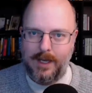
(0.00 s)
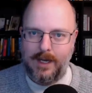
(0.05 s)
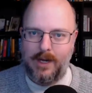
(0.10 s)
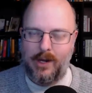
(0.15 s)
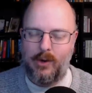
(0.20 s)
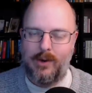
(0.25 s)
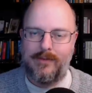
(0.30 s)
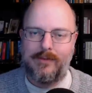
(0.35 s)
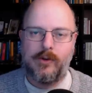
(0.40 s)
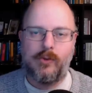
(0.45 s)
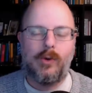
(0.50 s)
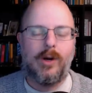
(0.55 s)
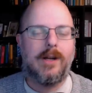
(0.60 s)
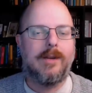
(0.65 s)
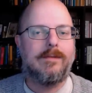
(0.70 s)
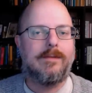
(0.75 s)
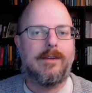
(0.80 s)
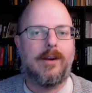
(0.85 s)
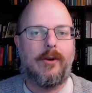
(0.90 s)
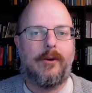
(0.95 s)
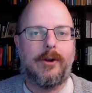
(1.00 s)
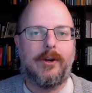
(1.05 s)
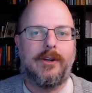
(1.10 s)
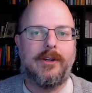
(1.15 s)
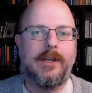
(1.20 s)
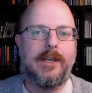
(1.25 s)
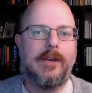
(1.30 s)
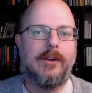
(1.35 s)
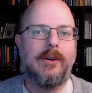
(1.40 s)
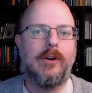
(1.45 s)
Hello everyone,
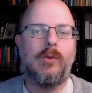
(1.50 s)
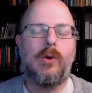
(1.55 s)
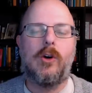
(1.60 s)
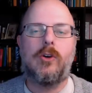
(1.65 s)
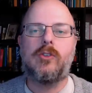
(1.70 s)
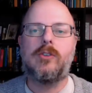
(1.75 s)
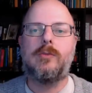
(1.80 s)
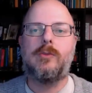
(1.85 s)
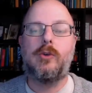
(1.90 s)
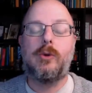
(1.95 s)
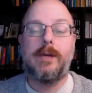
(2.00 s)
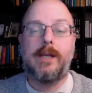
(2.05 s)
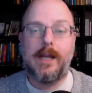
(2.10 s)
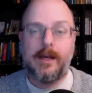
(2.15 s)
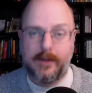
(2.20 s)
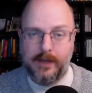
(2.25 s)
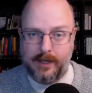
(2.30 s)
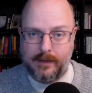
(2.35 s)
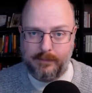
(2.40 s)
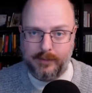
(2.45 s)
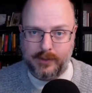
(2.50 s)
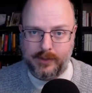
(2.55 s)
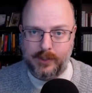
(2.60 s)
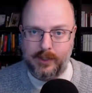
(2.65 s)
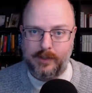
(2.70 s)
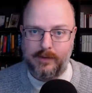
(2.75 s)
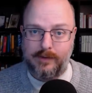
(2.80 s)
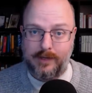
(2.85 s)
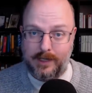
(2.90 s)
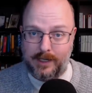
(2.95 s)
Florian here and welcome to another
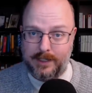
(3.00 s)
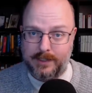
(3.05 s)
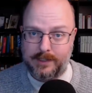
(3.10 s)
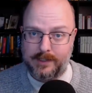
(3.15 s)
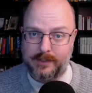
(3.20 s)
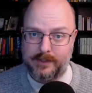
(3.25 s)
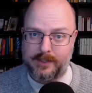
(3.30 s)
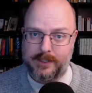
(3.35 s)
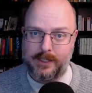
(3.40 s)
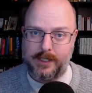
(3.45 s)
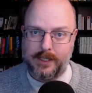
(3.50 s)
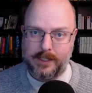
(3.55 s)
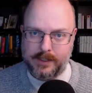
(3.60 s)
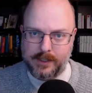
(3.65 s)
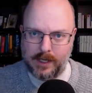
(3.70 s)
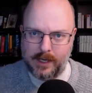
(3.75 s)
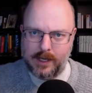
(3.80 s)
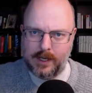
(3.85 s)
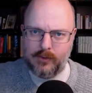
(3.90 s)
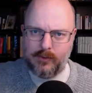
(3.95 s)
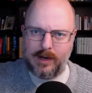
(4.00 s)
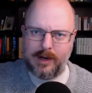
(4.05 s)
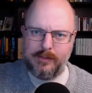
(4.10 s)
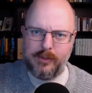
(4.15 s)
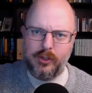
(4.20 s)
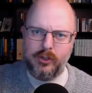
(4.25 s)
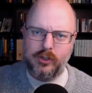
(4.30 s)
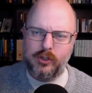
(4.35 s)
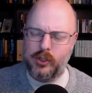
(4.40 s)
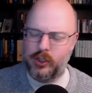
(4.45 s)
episode of HeiseSays.
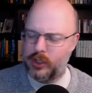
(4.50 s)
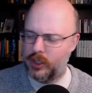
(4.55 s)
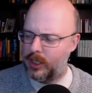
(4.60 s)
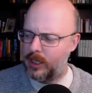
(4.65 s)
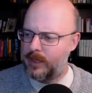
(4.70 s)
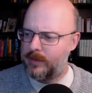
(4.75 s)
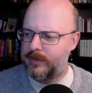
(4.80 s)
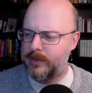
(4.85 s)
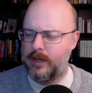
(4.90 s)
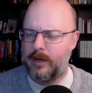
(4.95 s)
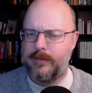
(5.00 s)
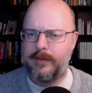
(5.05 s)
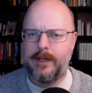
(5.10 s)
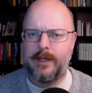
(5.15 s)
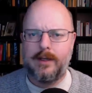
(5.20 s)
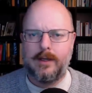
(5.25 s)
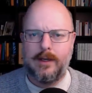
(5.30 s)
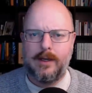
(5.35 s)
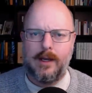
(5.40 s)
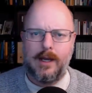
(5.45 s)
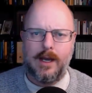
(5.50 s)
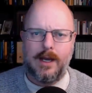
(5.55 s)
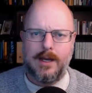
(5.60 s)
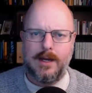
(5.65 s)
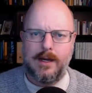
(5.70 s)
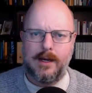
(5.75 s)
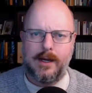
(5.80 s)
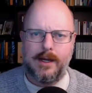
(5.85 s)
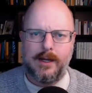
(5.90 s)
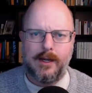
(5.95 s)
Grab your stein of coffee
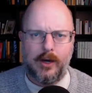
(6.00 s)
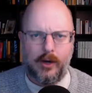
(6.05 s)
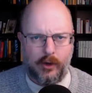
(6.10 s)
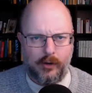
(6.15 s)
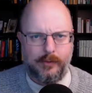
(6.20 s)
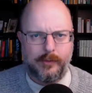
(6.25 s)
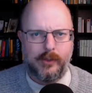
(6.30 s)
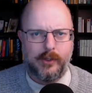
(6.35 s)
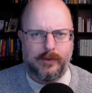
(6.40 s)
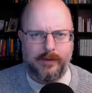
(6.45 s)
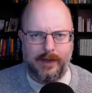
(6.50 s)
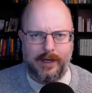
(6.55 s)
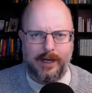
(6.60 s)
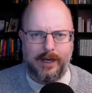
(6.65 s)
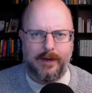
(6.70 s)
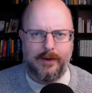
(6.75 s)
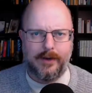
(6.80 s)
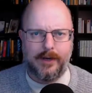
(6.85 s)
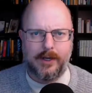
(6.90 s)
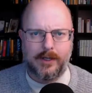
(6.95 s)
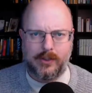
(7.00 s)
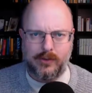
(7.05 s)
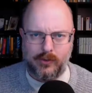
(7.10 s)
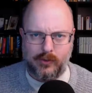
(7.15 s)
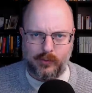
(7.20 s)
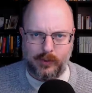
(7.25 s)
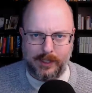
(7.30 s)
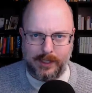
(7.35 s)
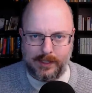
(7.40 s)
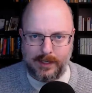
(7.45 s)
and I hope you've had a
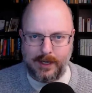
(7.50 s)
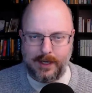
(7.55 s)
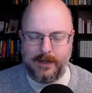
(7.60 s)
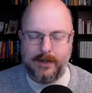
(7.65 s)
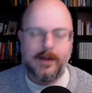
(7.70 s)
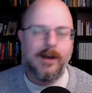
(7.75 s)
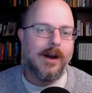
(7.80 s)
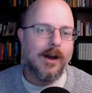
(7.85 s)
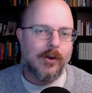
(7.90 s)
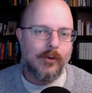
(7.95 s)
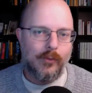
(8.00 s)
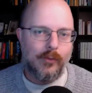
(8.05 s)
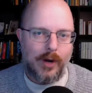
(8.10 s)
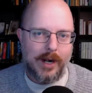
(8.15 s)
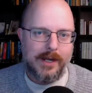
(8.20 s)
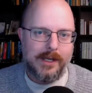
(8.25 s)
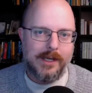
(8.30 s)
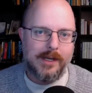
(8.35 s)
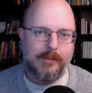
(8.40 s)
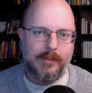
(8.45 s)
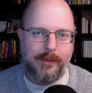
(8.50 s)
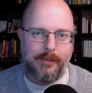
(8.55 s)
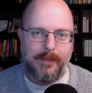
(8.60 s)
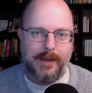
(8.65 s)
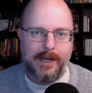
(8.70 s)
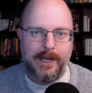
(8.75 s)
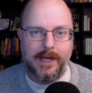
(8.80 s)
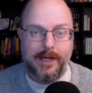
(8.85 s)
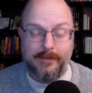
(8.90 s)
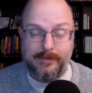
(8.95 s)
good weekend, ready and
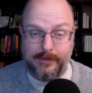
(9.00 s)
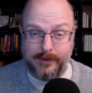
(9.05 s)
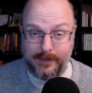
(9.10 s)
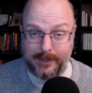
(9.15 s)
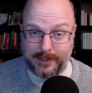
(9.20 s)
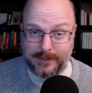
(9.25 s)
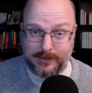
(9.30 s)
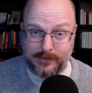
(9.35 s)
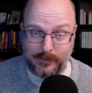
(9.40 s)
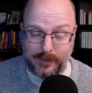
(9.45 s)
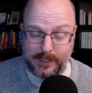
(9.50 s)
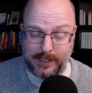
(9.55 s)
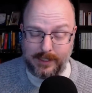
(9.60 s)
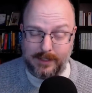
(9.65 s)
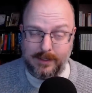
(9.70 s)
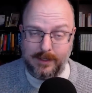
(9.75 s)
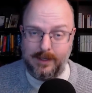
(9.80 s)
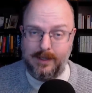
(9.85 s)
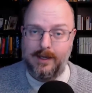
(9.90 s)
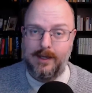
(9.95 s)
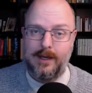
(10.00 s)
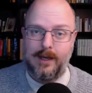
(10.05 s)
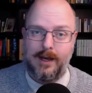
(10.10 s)
prepared for next week.